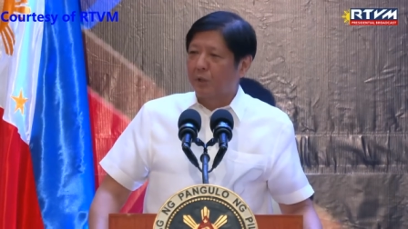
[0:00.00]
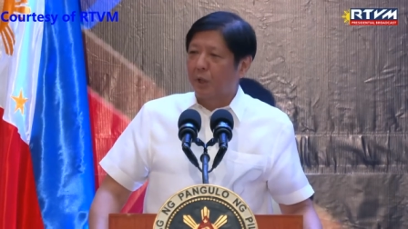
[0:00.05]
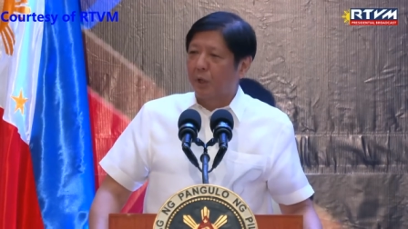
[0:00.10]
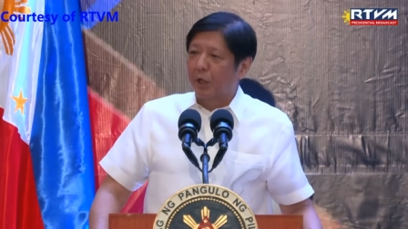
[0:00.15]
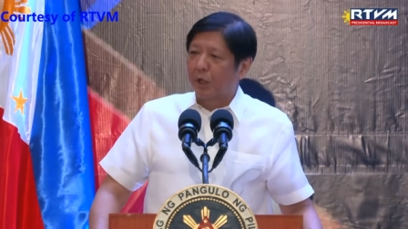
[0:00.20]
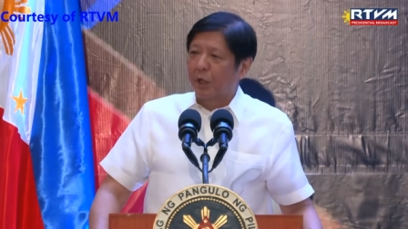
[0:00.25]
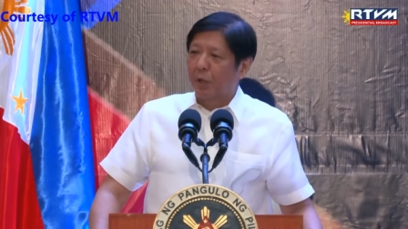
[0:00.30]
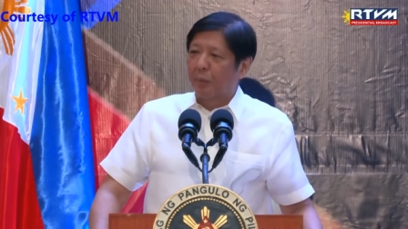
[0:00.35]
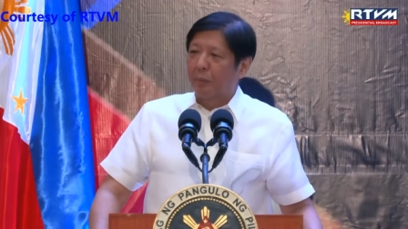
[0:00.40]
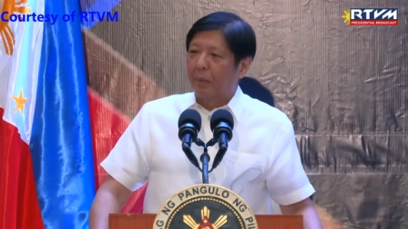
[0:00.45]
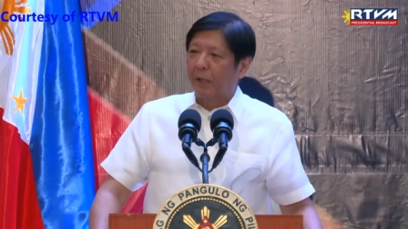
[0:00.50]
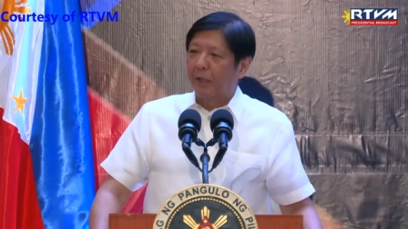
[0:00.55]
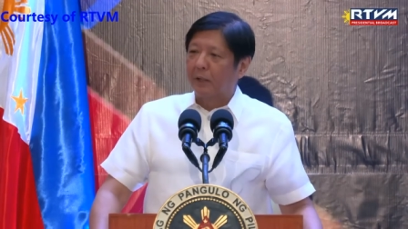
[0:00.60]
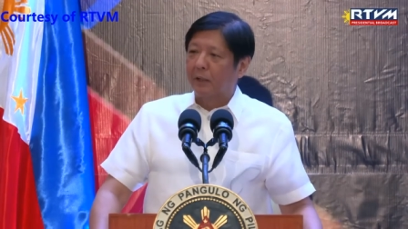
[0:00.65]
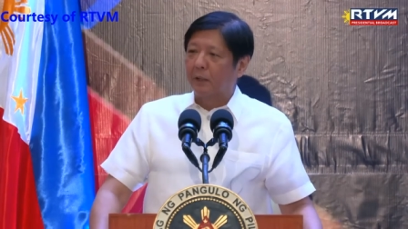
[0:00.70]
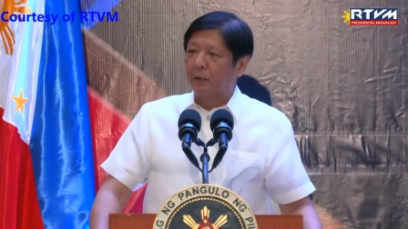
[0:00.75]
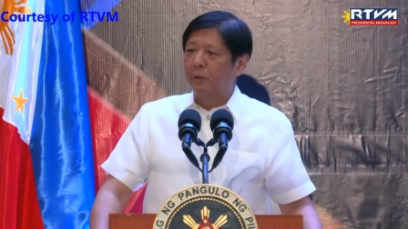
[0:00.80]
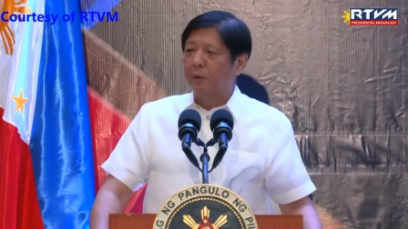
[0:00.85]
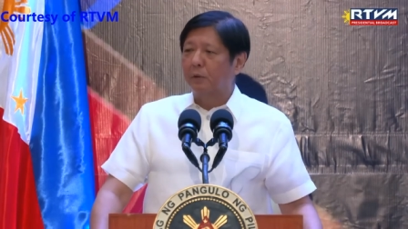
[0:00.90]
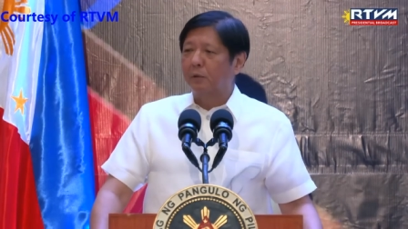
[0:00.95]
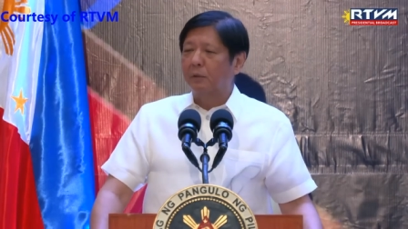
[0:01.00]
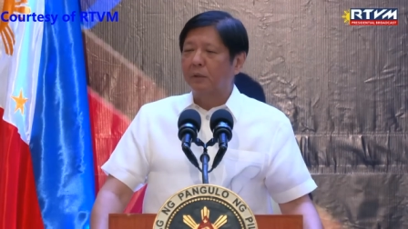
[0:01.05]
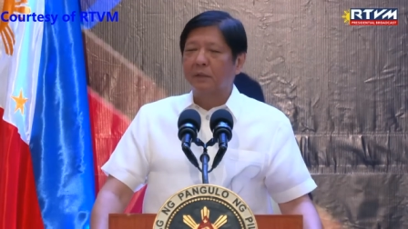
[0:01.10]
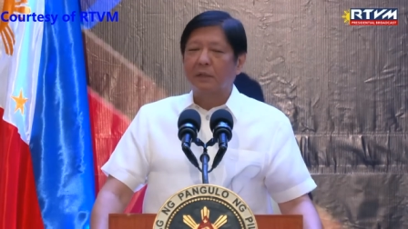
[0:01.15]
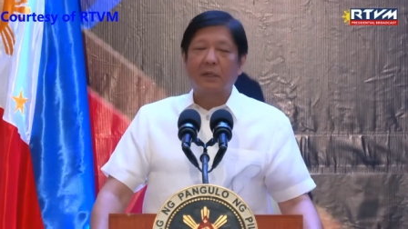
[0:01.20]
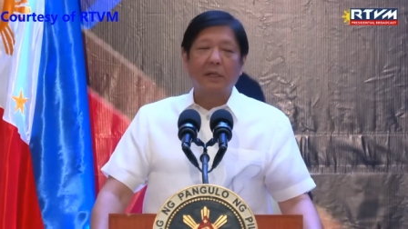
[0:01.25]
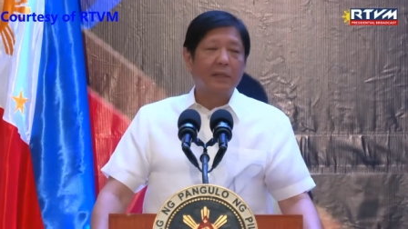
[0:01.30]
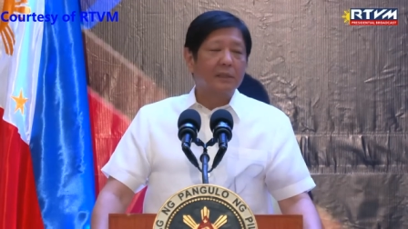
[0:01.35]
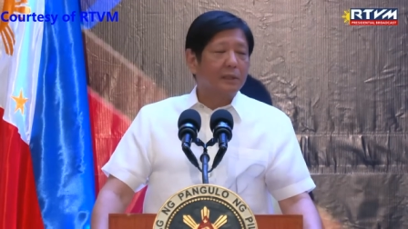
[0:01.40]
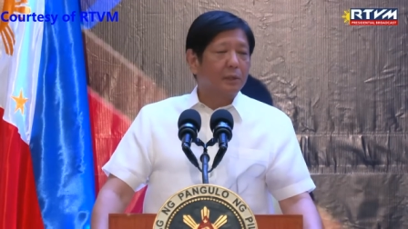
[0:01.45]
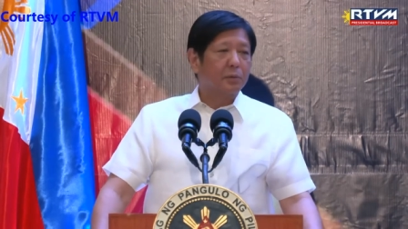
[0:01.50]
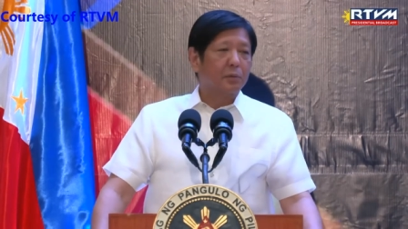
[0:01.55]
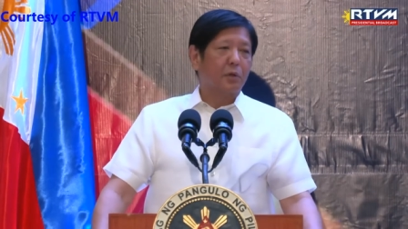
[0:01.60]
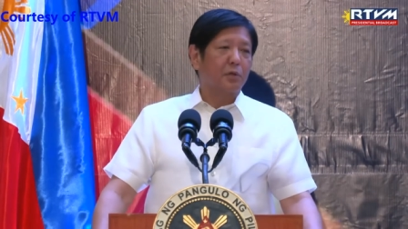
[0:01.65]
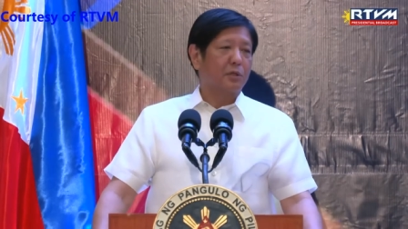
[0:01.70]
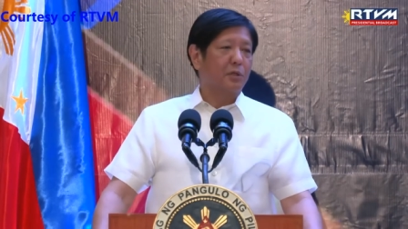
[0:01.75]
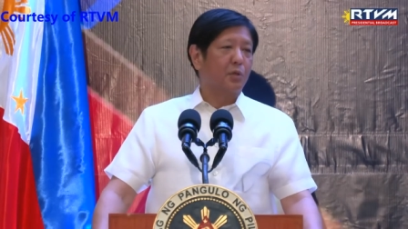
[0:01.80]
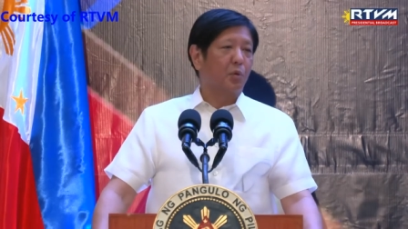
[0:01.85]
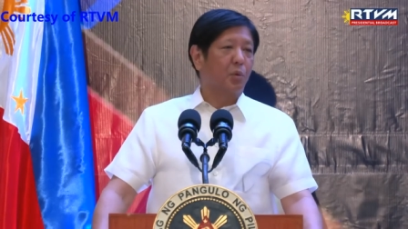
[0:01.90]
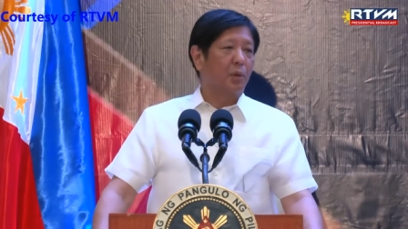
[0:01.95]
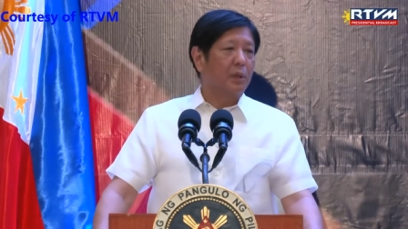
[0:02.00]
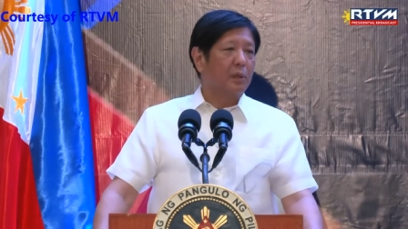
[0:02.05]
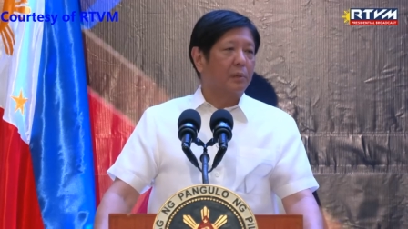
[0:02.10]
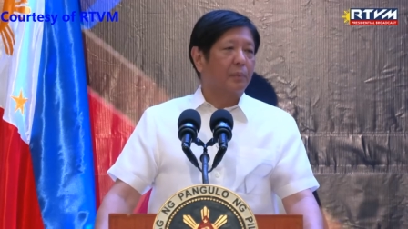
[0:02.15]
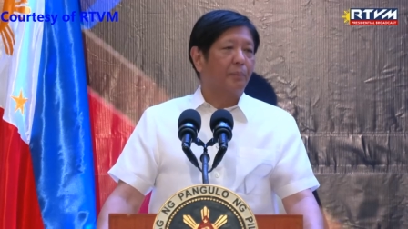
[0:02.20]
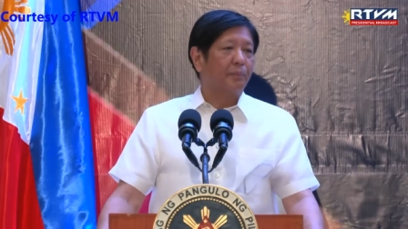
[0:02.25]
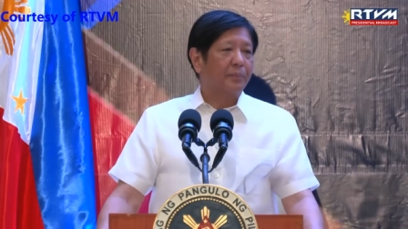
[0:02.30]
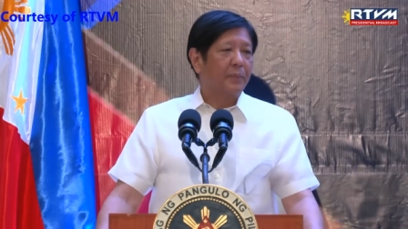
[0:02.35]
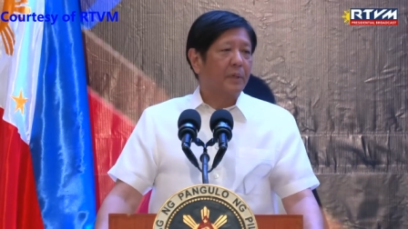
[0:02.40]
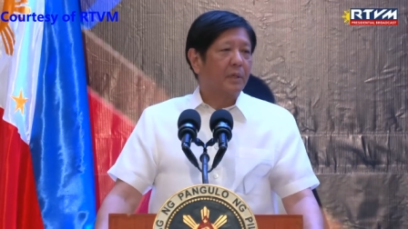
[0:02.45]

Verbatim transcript: the archipelago and across the world,